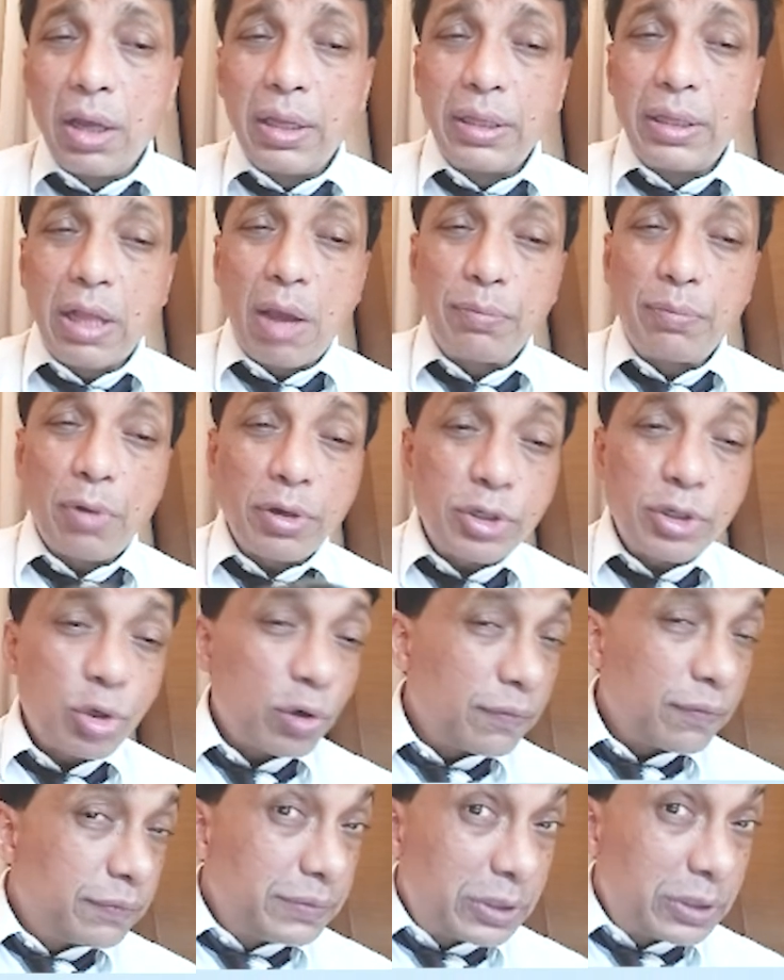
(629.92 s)
Now I'm not
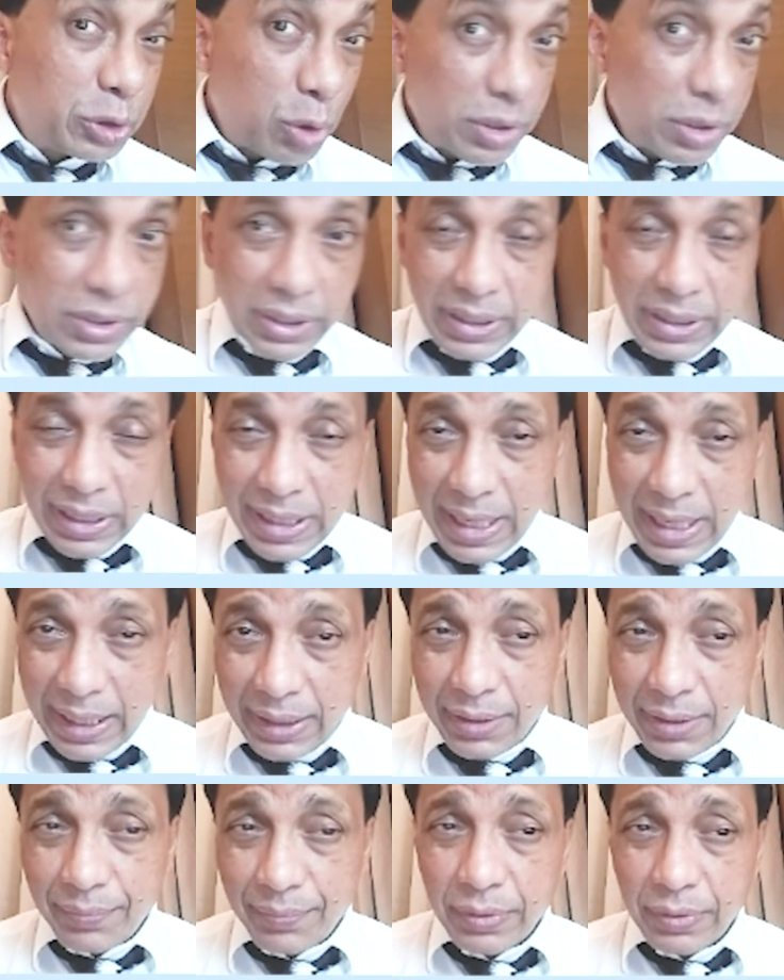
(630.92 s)
sure if the choice is
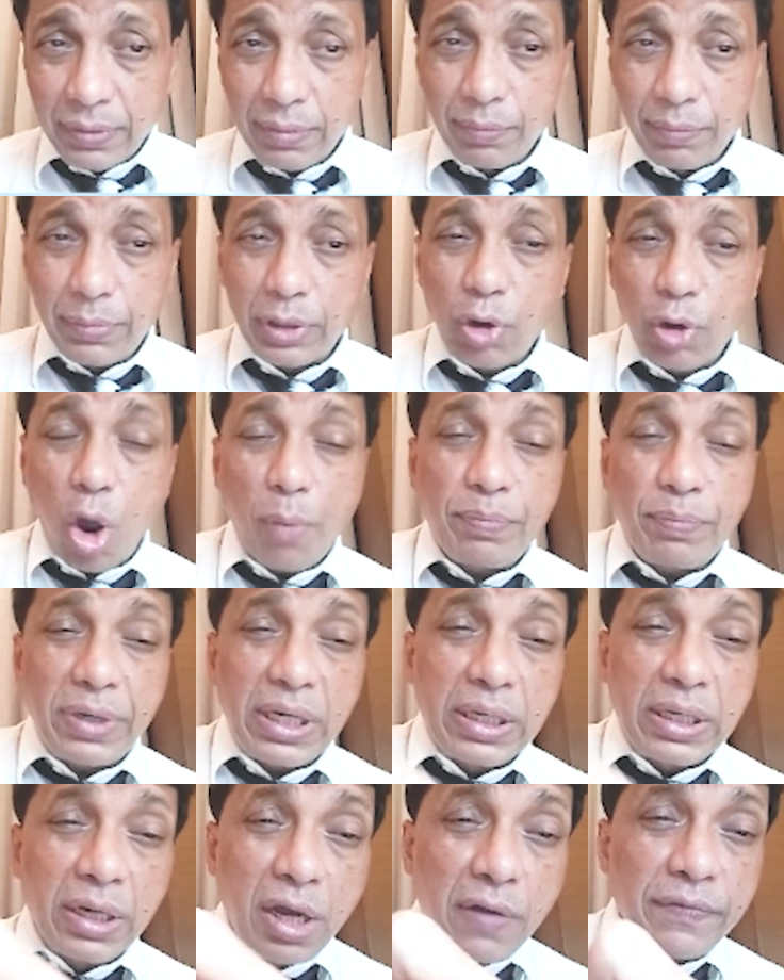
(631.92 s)
correct, but
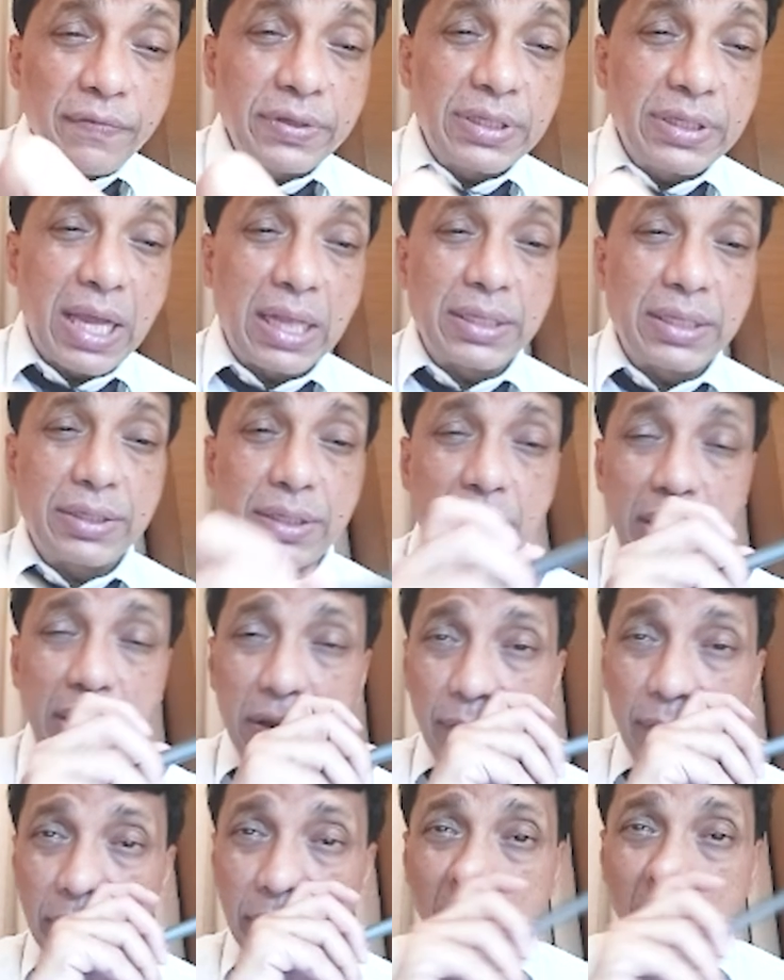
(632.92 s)
optic nerve is the
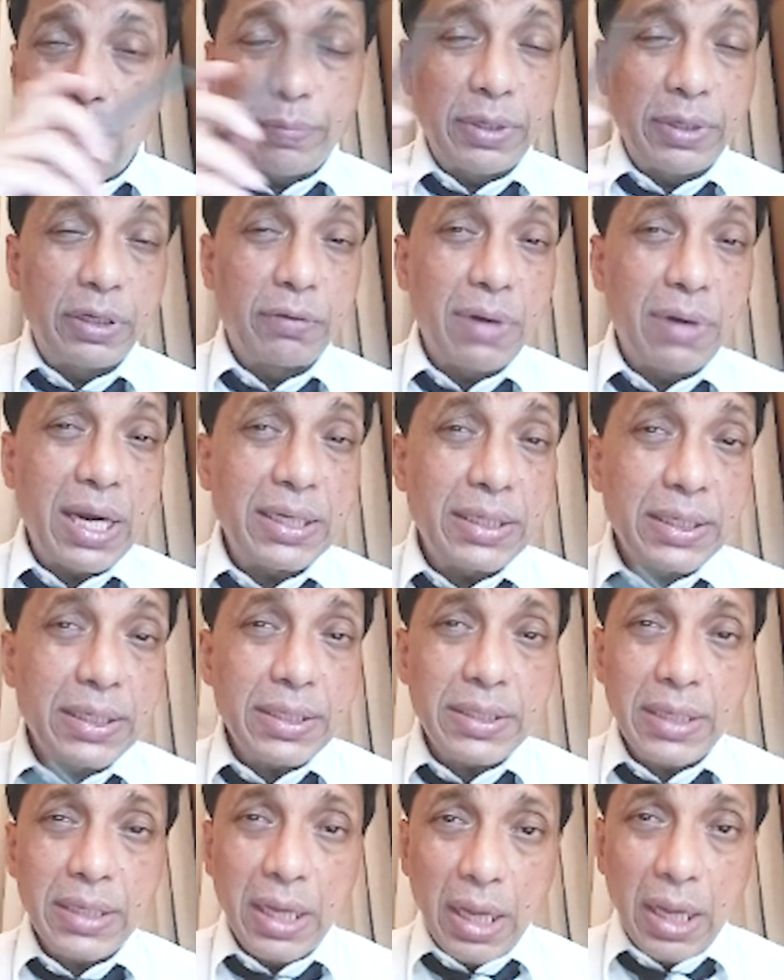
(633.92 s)
answer when you have optic
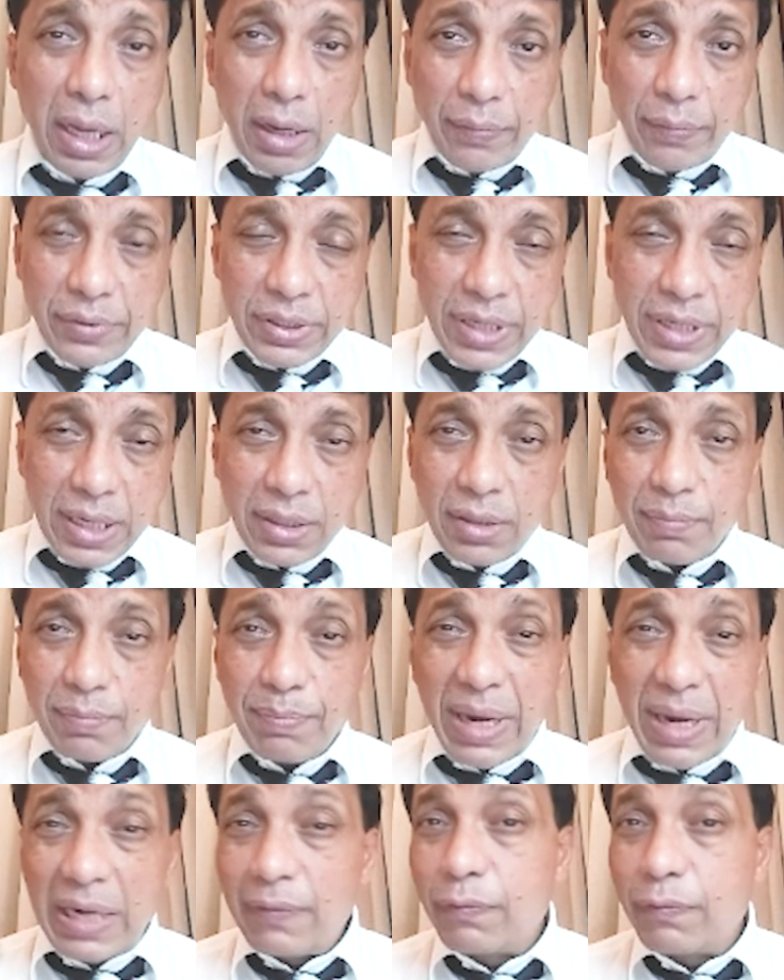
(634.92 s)
neuritis. The sudden
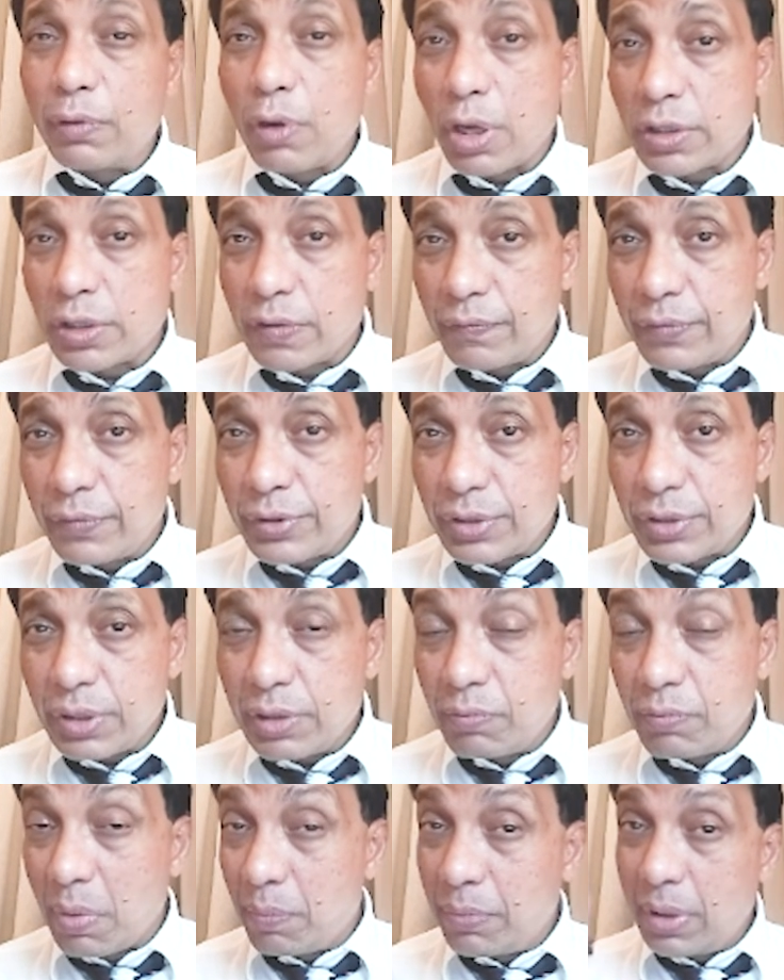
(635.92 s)
painful loss of
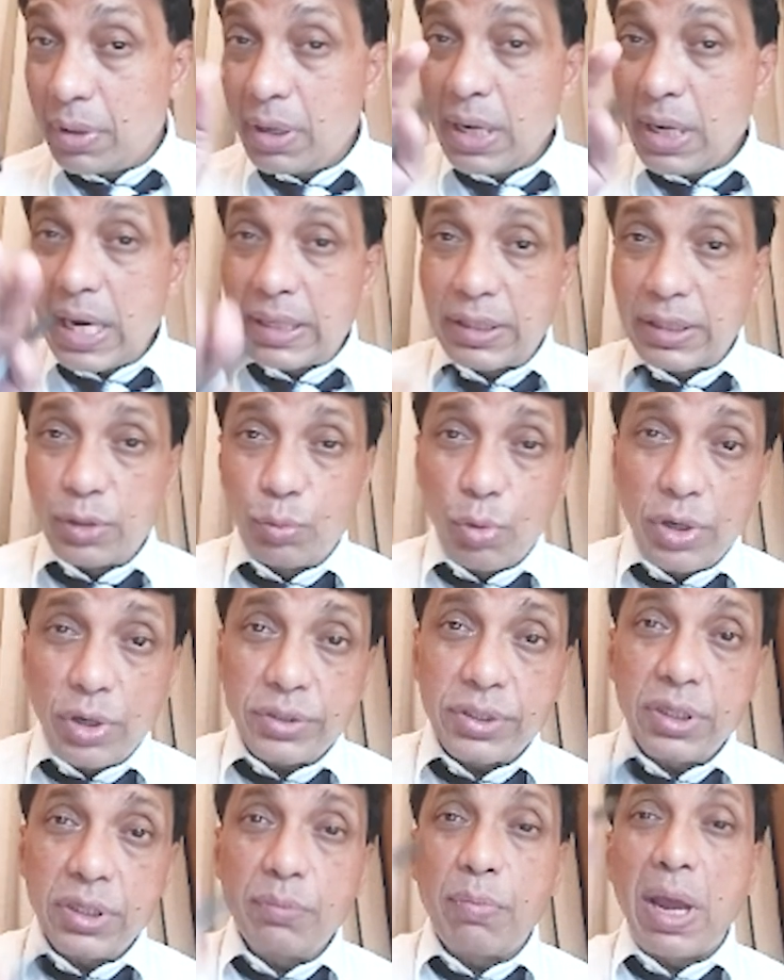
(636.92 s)
vision, remember, it is
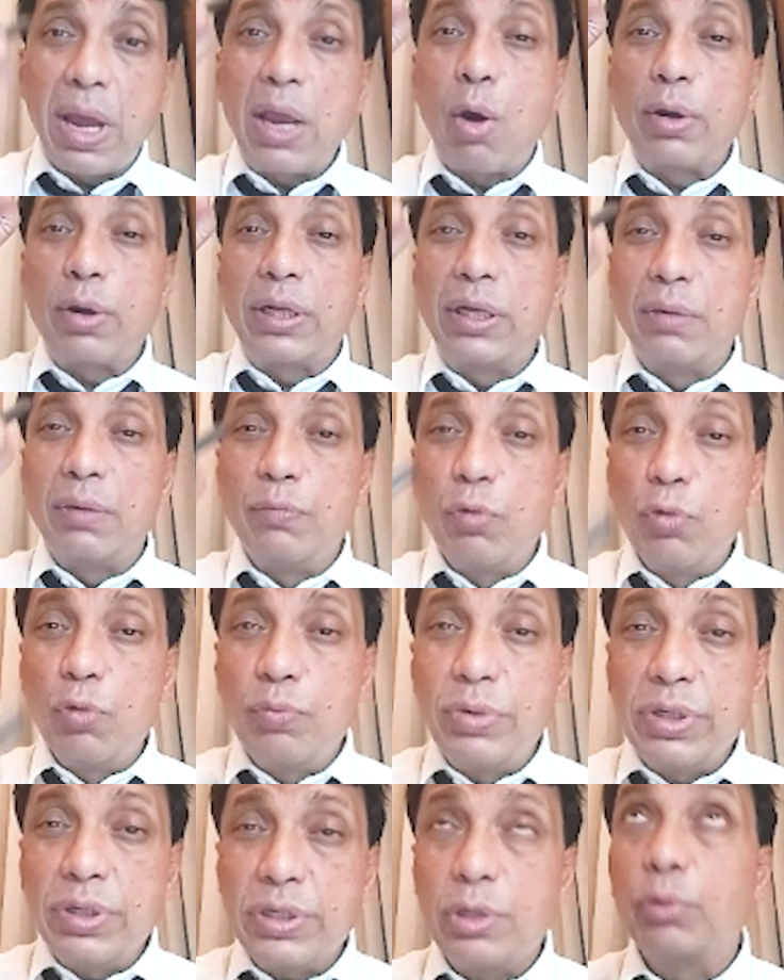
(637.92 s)
worsened by ocular
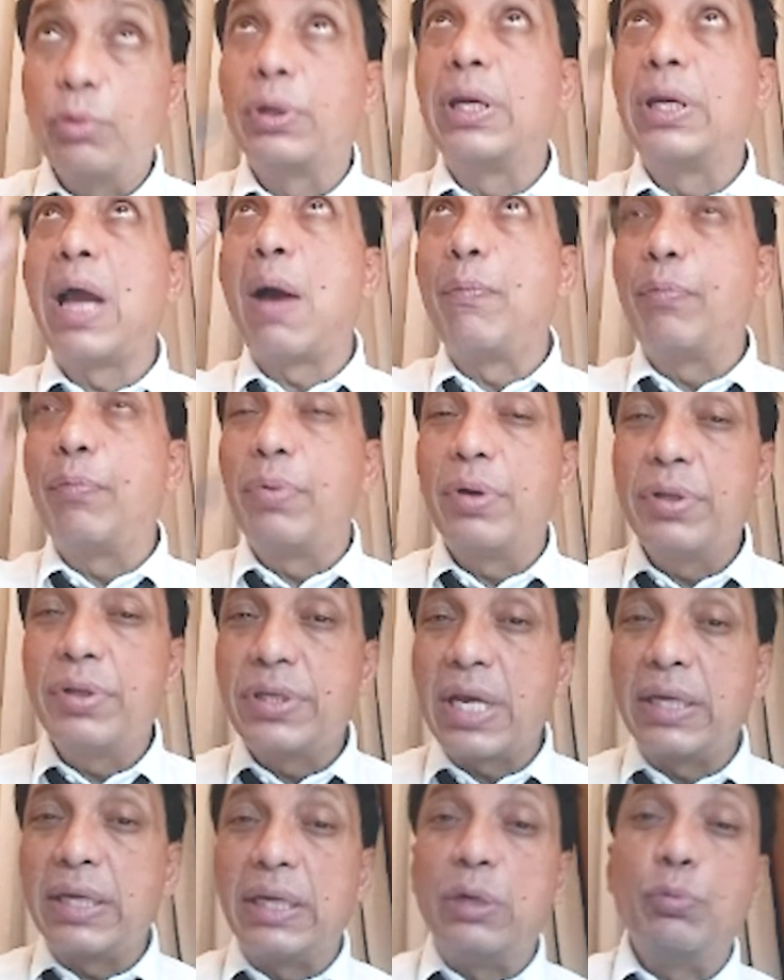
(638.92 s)
movements looking
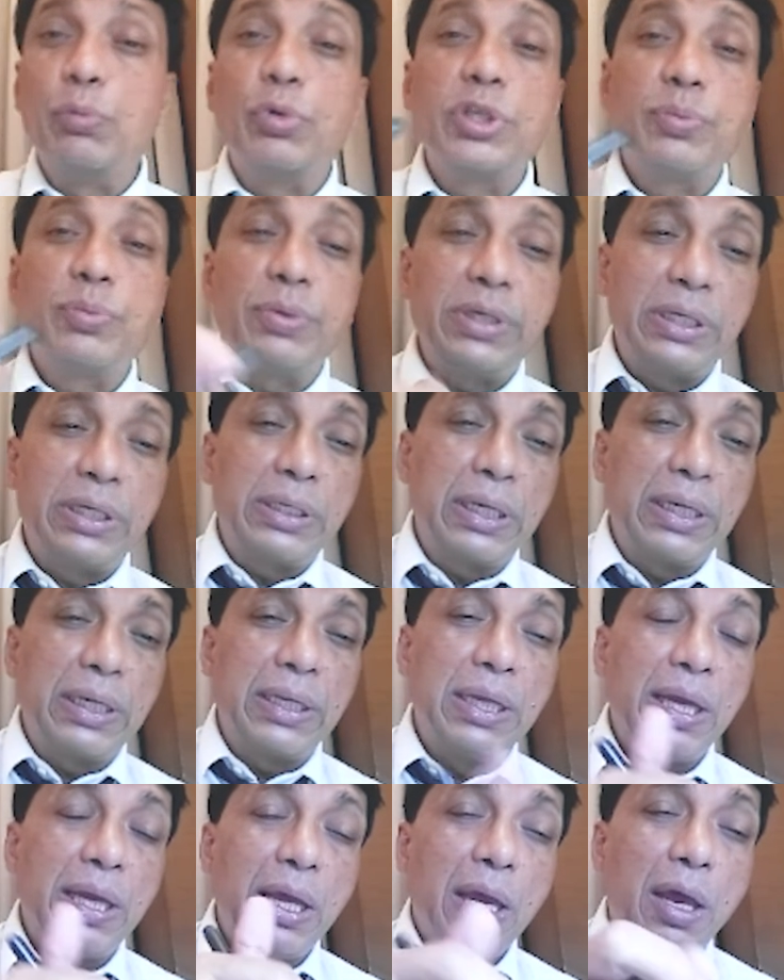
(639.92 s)
upwards and inwards particularly.